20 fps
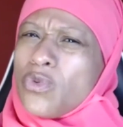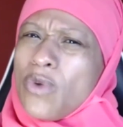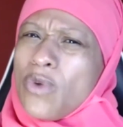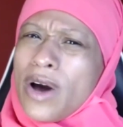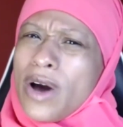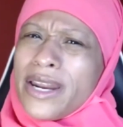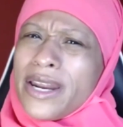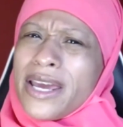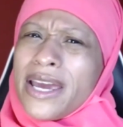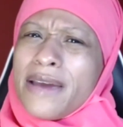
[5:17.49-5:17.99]

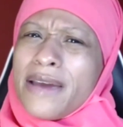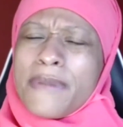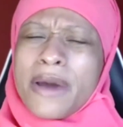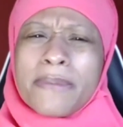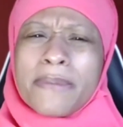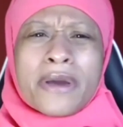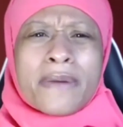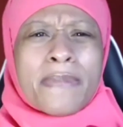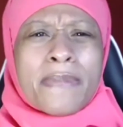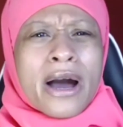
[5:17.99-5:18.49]
20
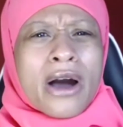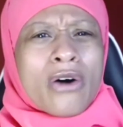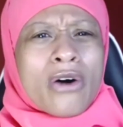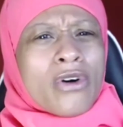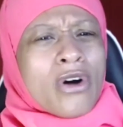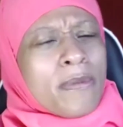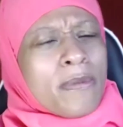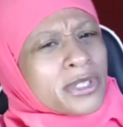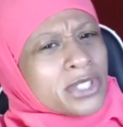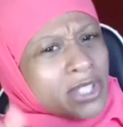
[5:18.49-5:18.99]
maybe about
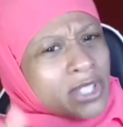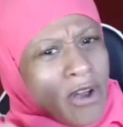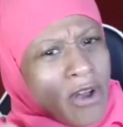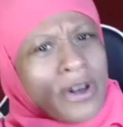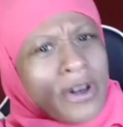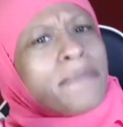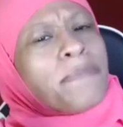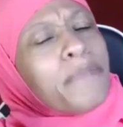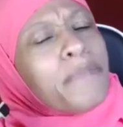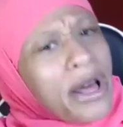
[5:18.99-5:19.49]
almost
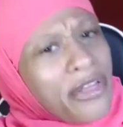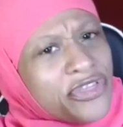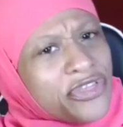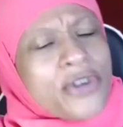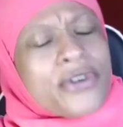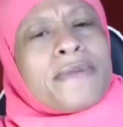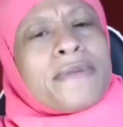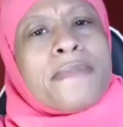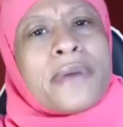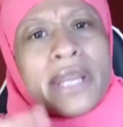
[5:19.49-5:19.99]
30 about
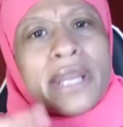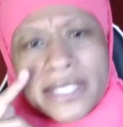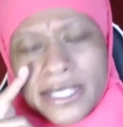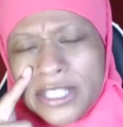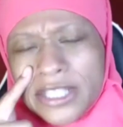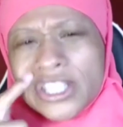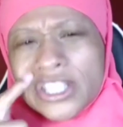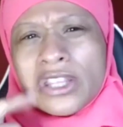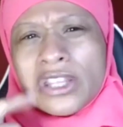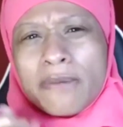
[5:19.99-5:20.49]
30
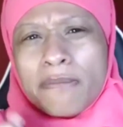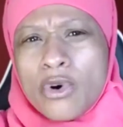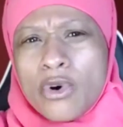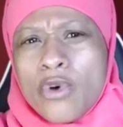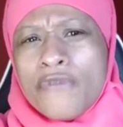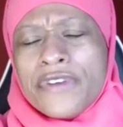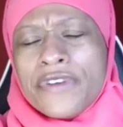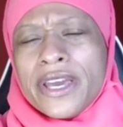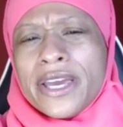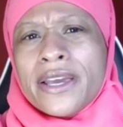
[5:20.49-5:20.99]
minutes into the
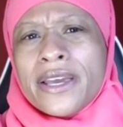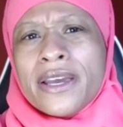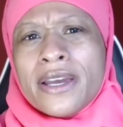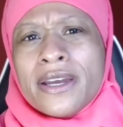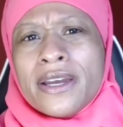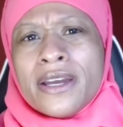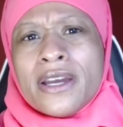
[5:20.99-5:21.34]
movie